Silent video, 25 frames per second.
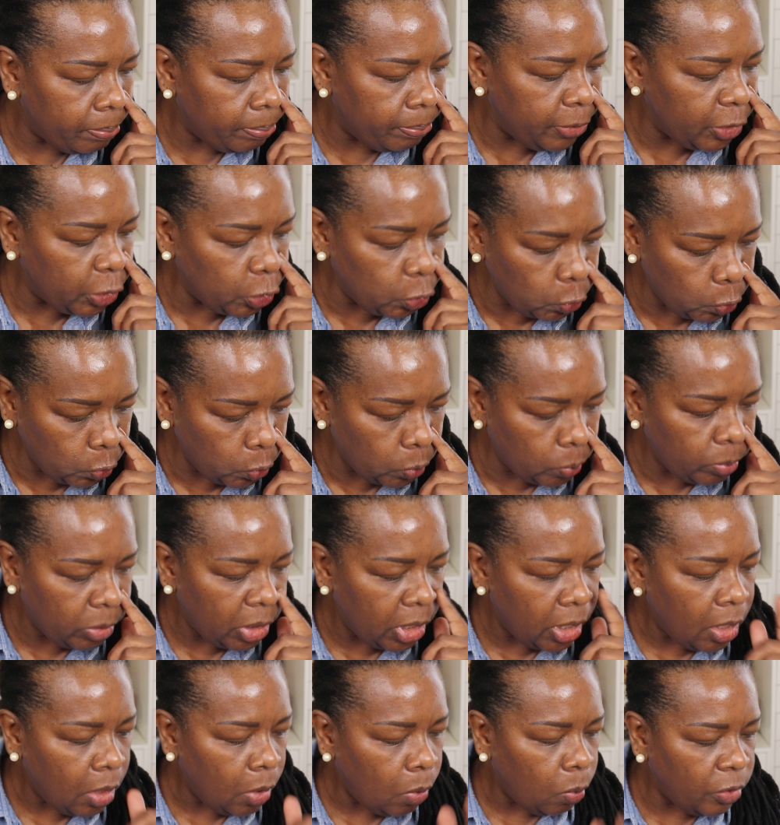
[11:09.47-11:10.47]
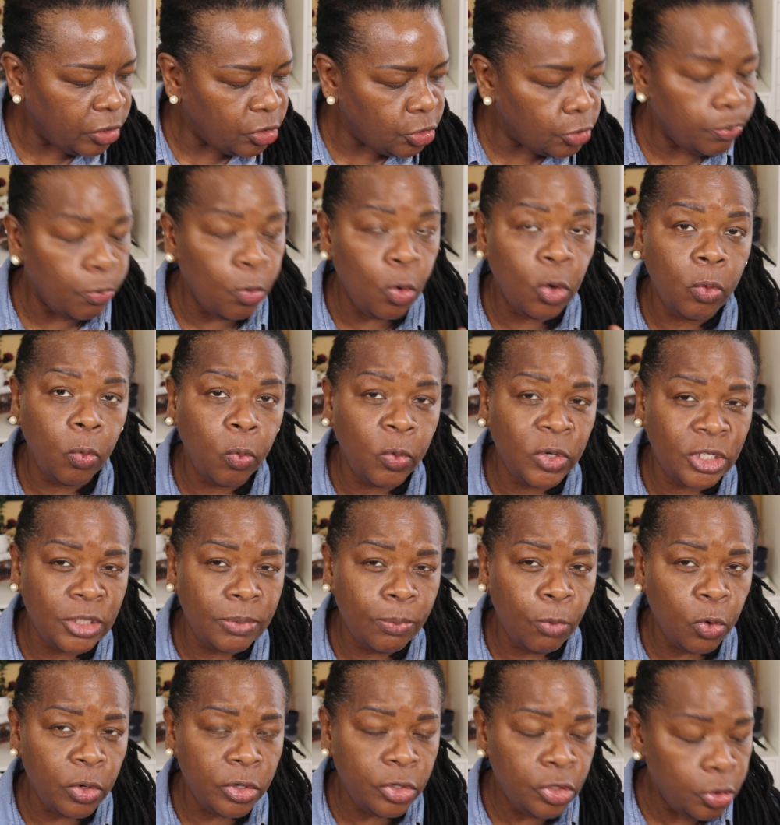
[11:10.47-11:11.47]
Bloom, which was
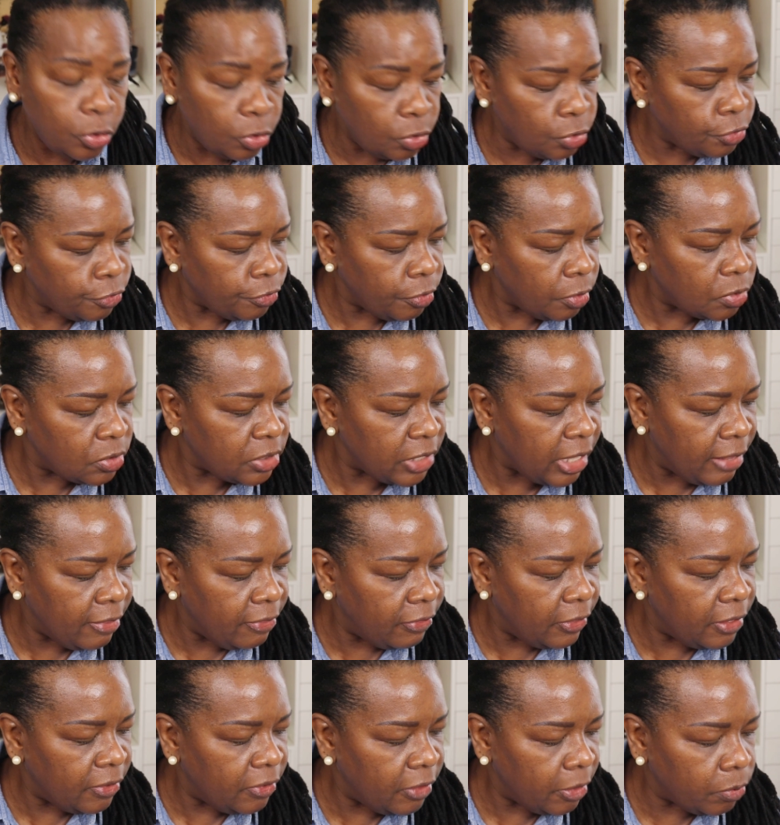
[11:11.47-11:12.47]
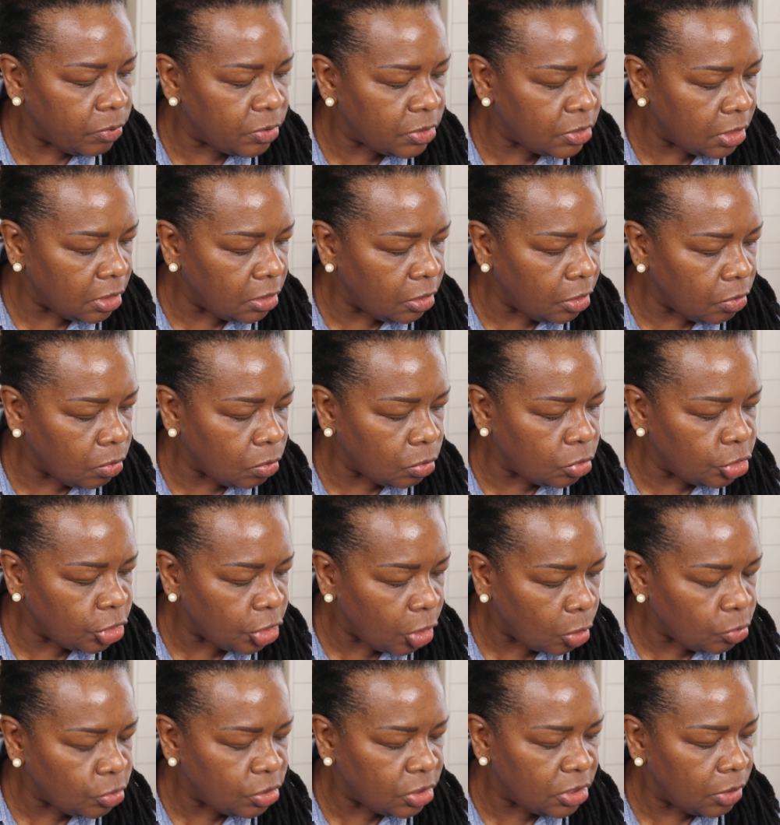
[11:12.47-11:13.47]
more neutrals, and then there was the little
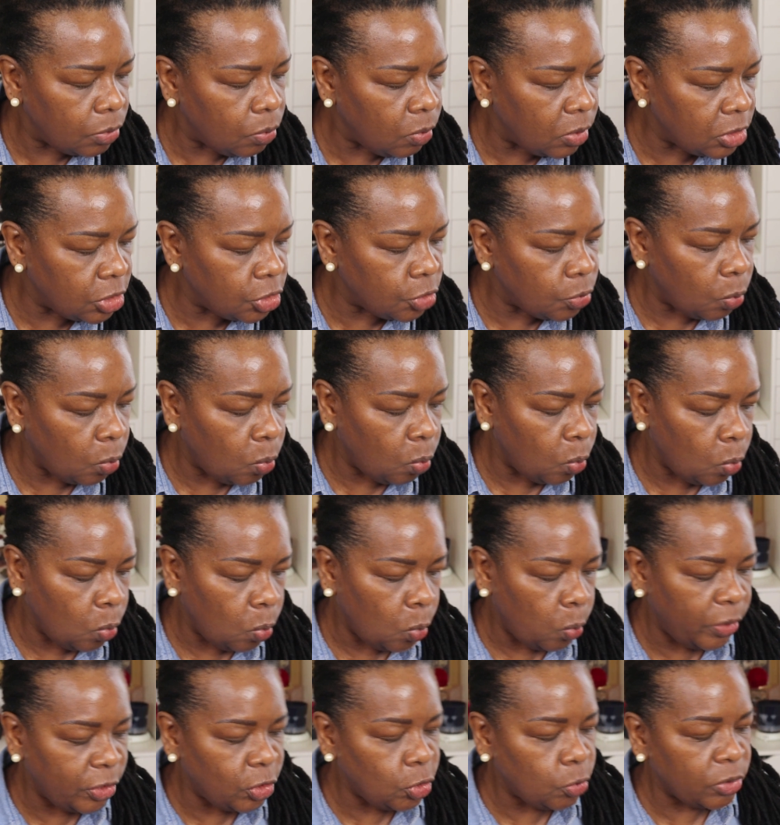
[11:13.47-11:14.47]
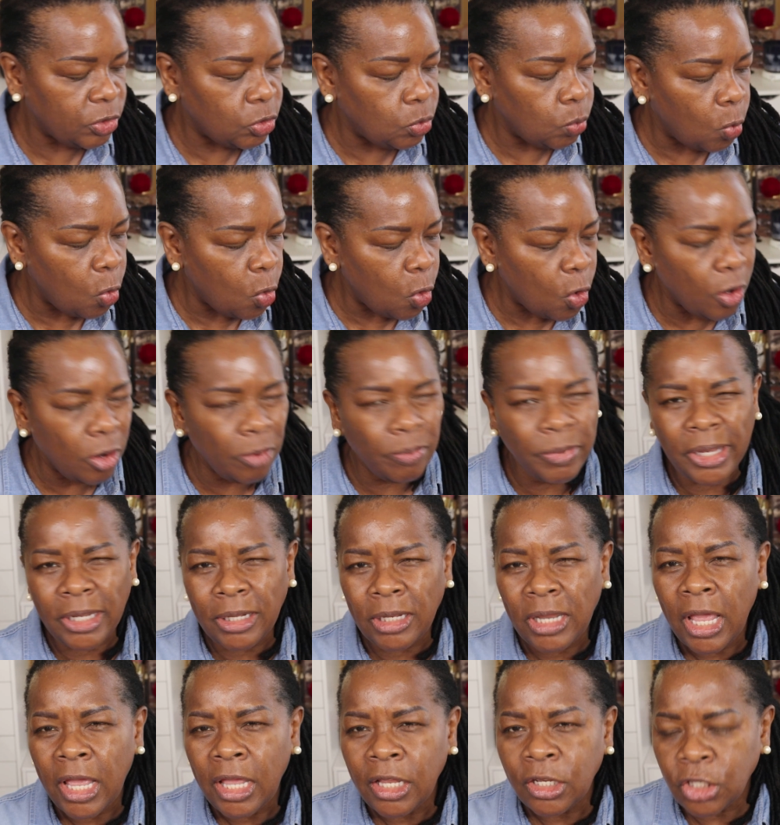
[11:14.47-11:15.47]
Toasted, which was warm
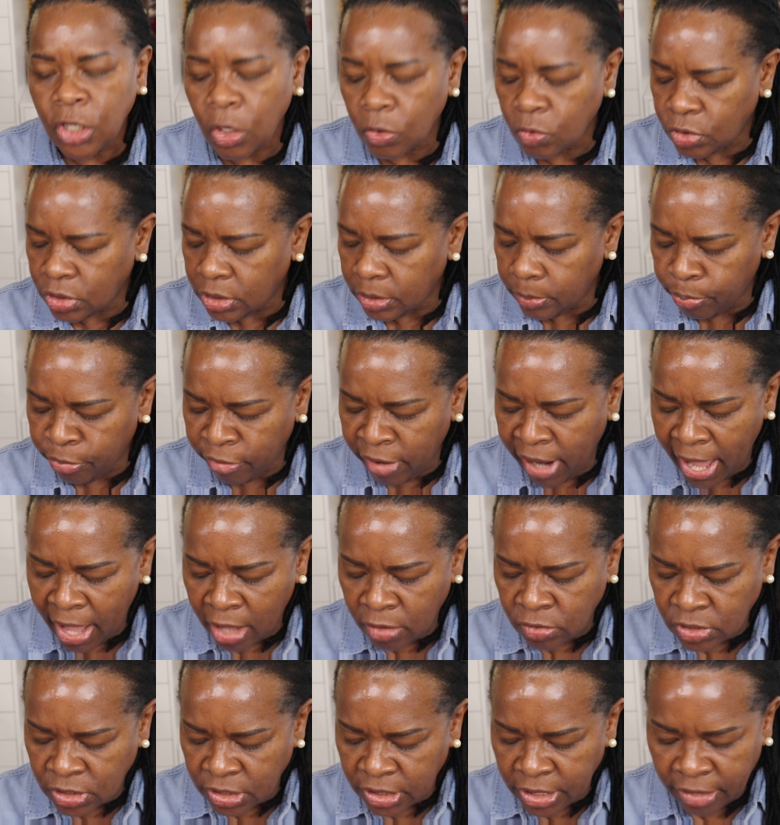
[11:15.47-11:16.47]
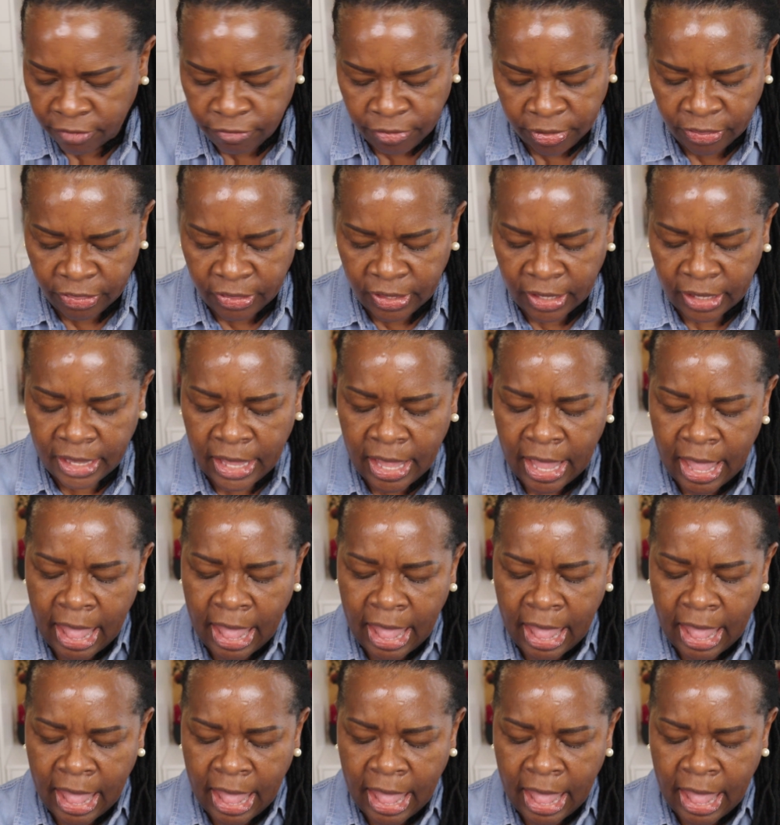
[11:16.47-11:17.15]
and toasty browns and everything.